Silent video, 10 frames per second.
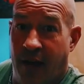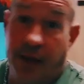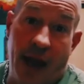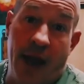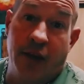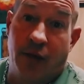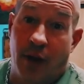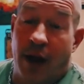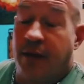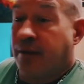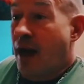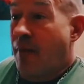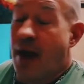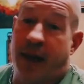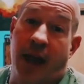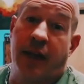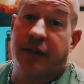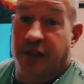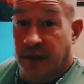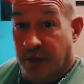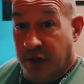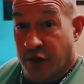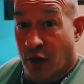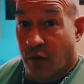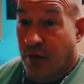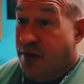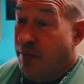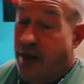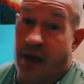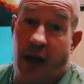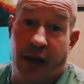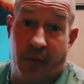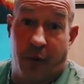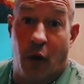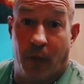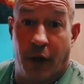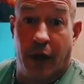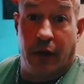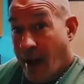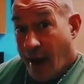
Yeah, you're right. That backhanded seaman joke was a bit inappropriate.